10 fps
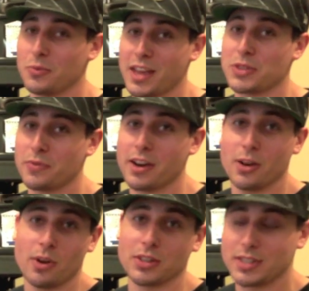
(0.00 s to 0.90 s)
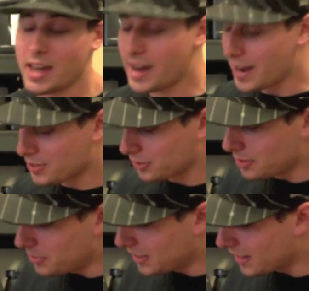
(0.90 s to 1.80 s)
that's very well said,
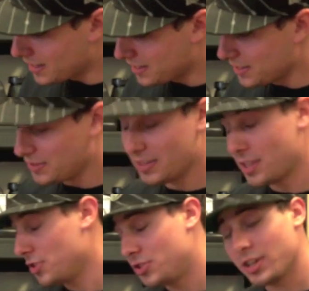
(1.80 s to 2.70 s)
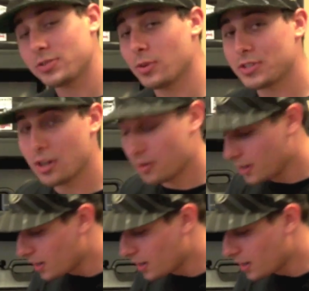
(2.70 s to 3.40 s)
actually, because that's that's just what's going